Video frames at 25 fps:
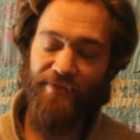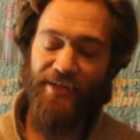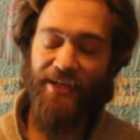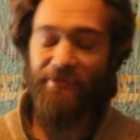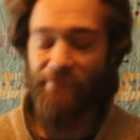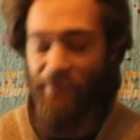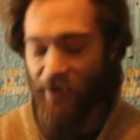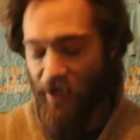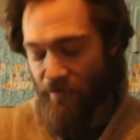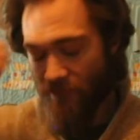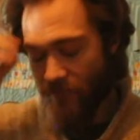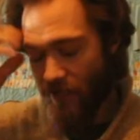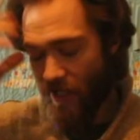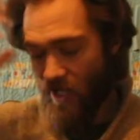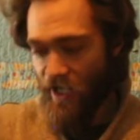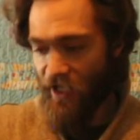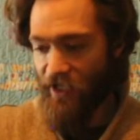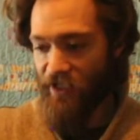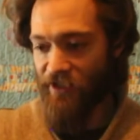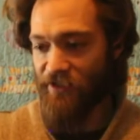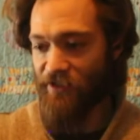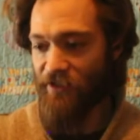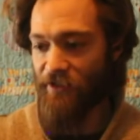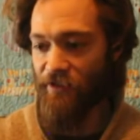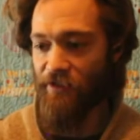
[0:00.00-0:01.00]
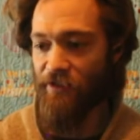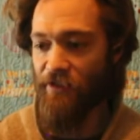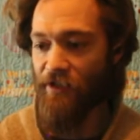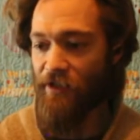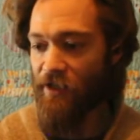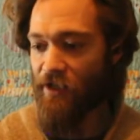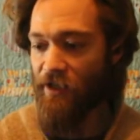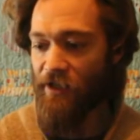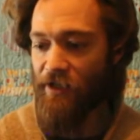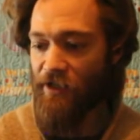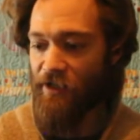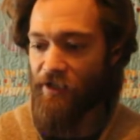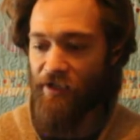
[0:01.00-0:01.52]
in my mind, and
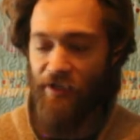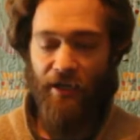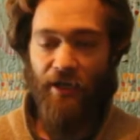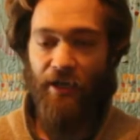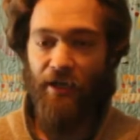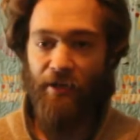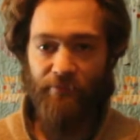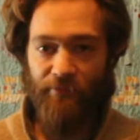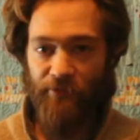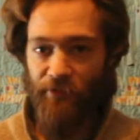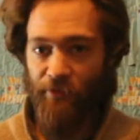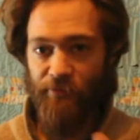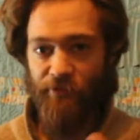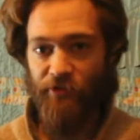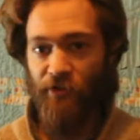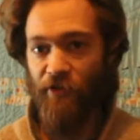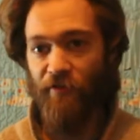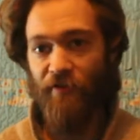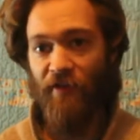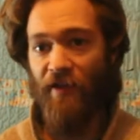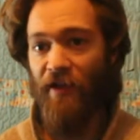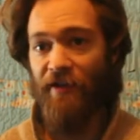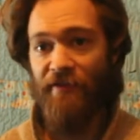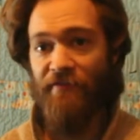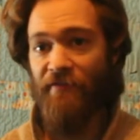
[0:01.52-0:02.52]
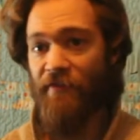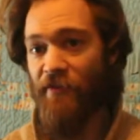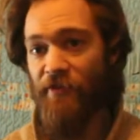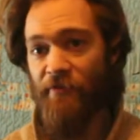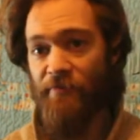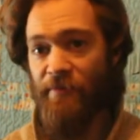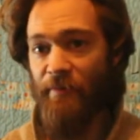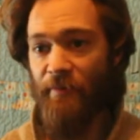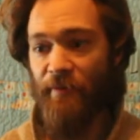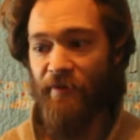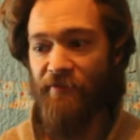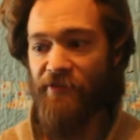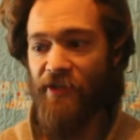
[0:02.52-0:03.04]
I'm, I'm sure a lot of other
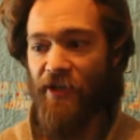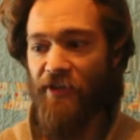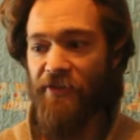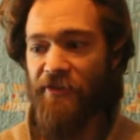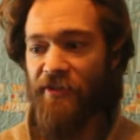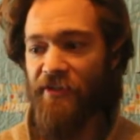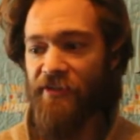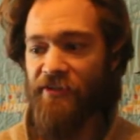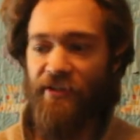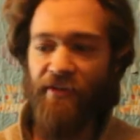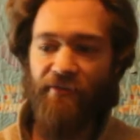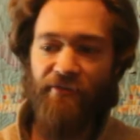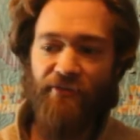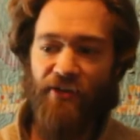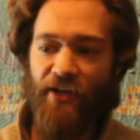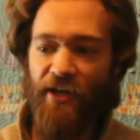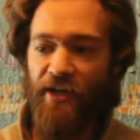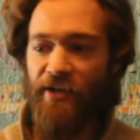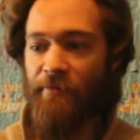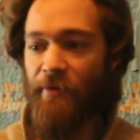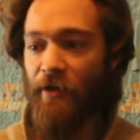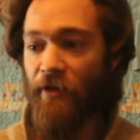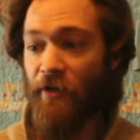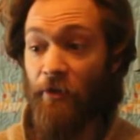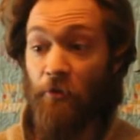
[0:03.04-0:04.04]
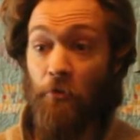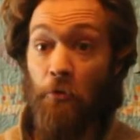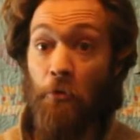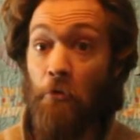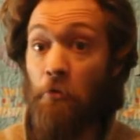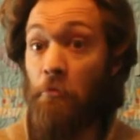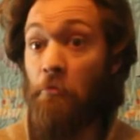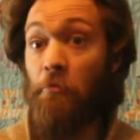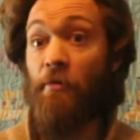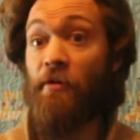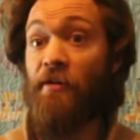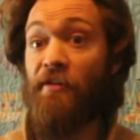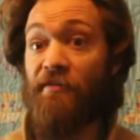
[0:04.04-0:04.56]
people have done this, I've thought about, like, well,
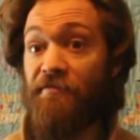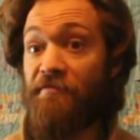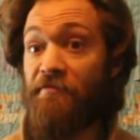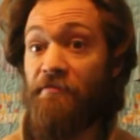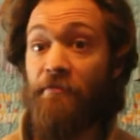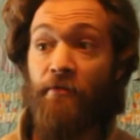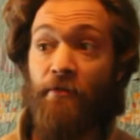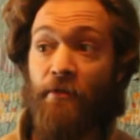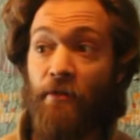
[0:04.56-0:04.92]
what if,